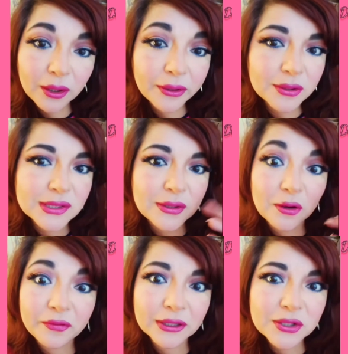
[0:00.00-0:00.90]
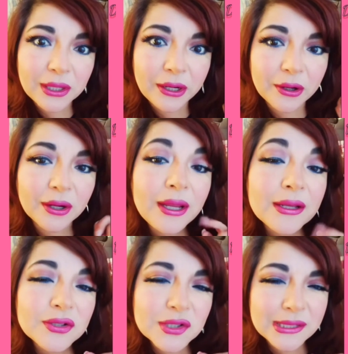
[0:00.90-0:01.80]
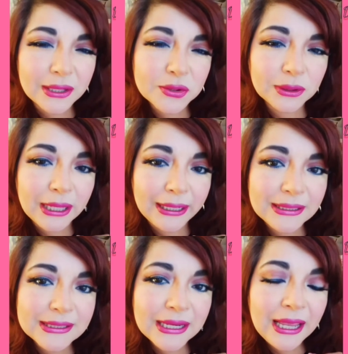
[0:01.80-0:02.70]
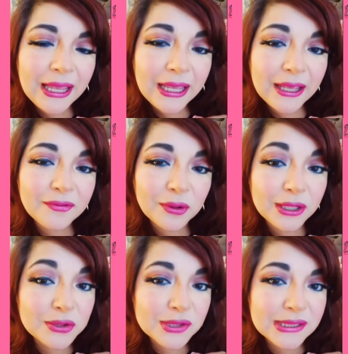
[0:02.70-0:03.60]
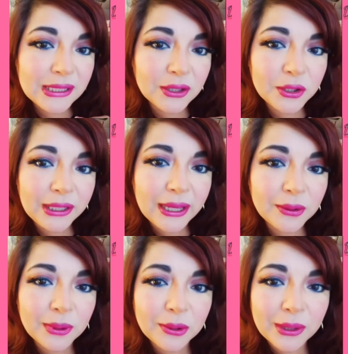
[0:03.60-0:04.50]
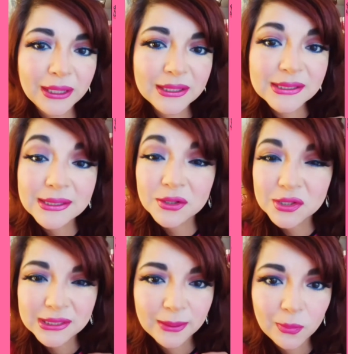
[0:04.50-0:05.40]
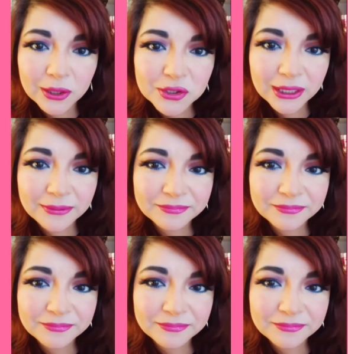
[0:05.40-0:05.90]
There's no filter here, just natural light. If you're interested in learning how to recreate this, then just keep watching.